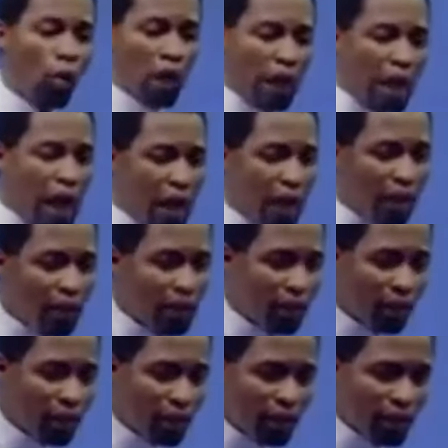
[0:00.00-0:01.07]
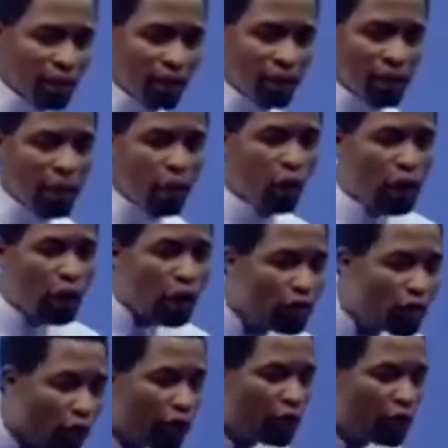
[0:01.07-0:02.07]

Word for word: he will cry. He will ease